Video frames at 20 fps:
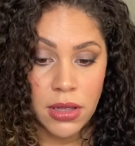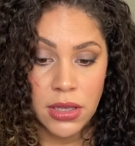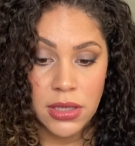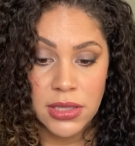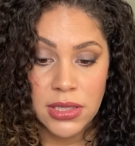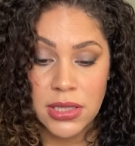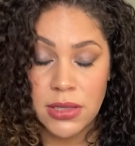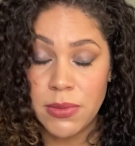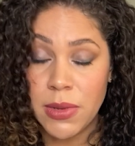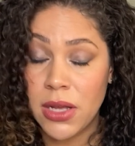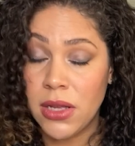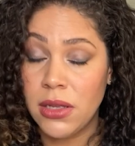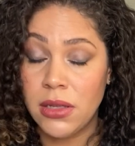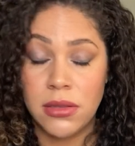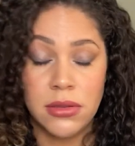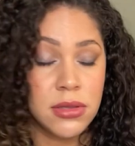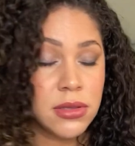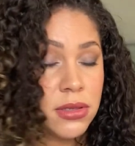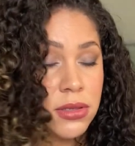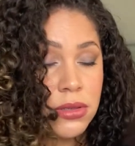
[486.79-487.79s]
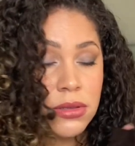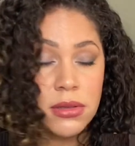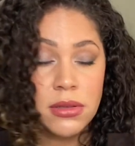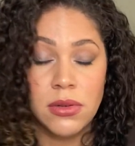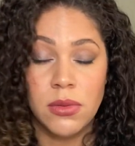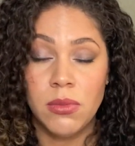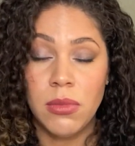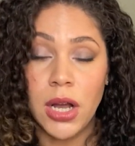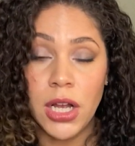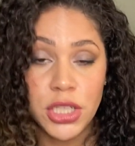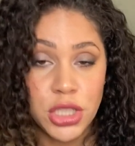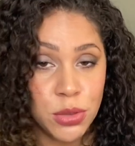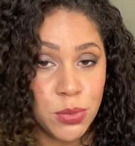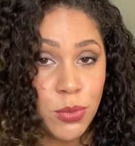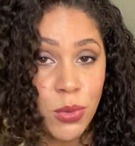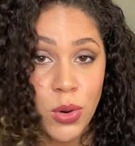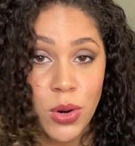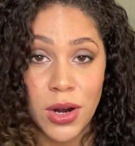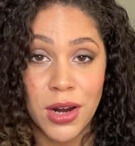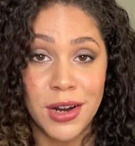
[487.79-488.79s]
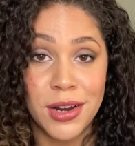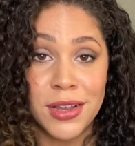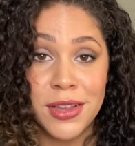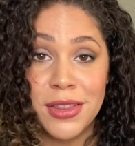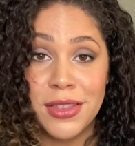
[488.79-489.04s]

Smells much more